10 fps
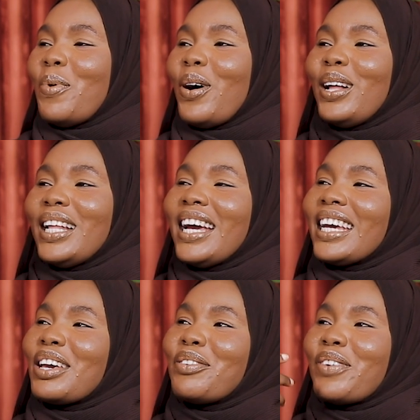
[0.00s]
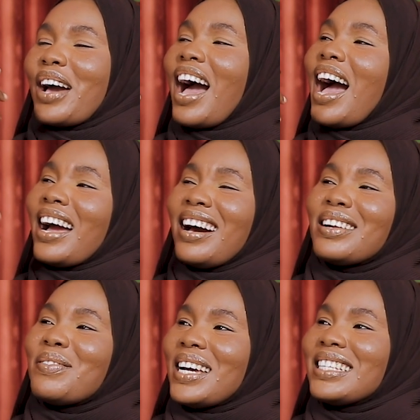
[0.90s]
But like, if I
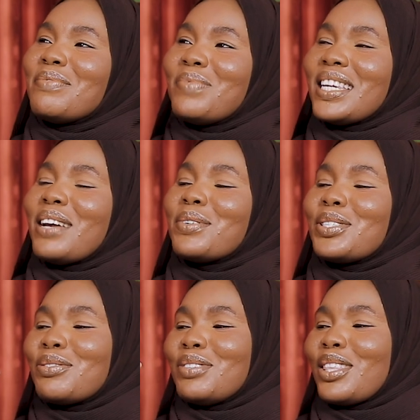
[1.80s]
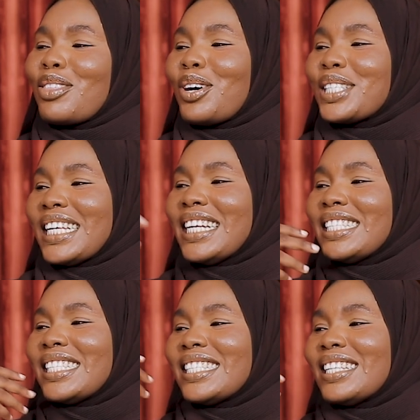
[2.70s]
can imagine being able to read thoughts and then
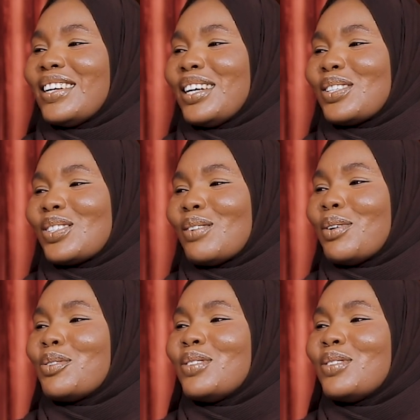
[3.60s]
sitting down next to someone who